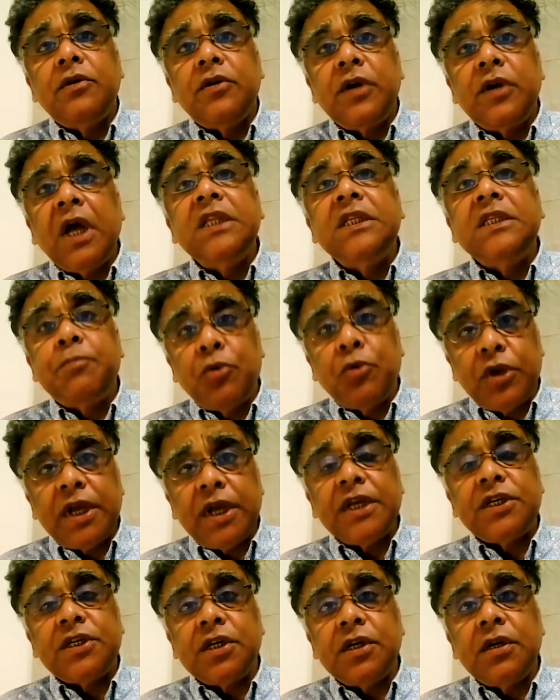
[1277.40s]

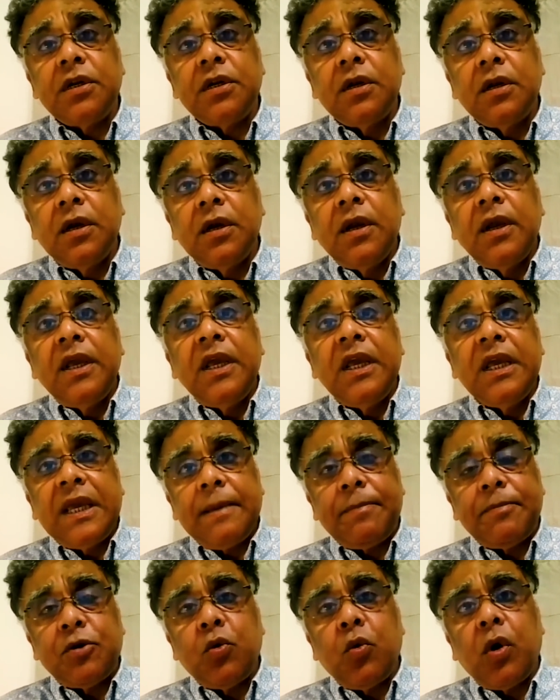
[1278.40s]
transportation. He
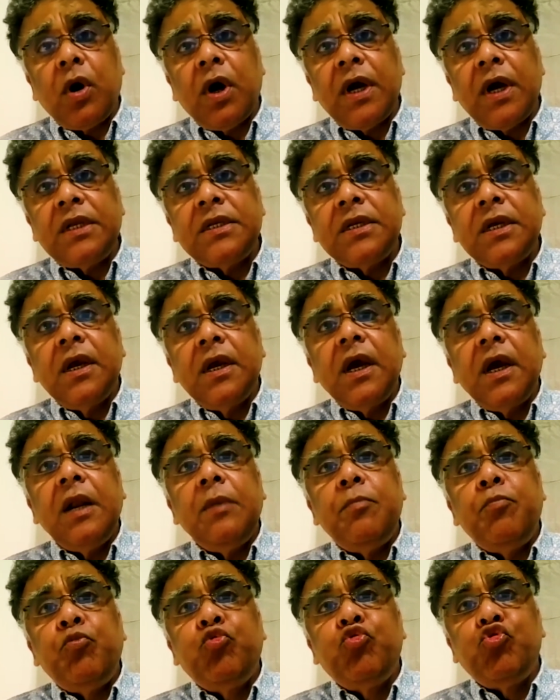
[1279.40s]
kept quiet
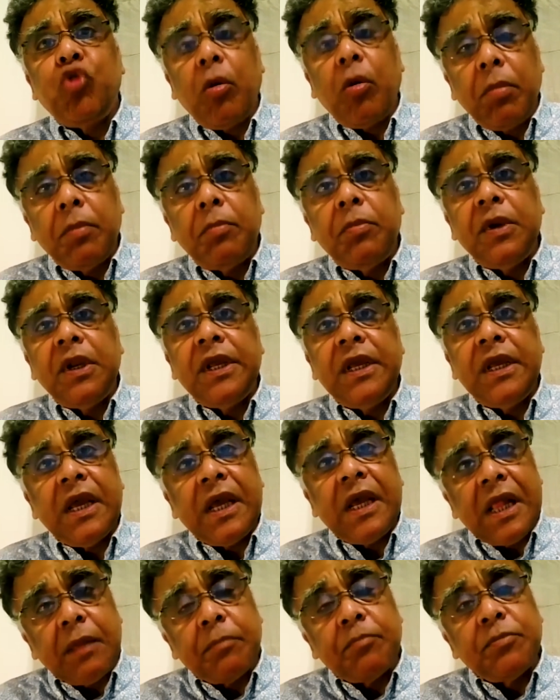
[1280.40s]
and probably he
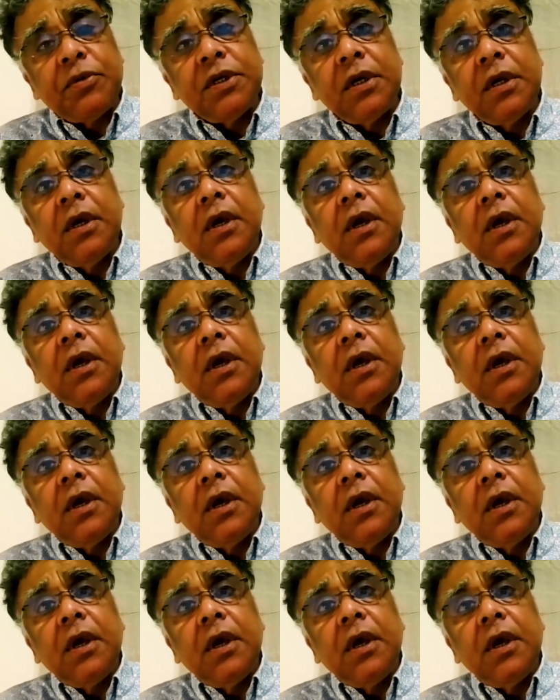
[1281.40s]
helped.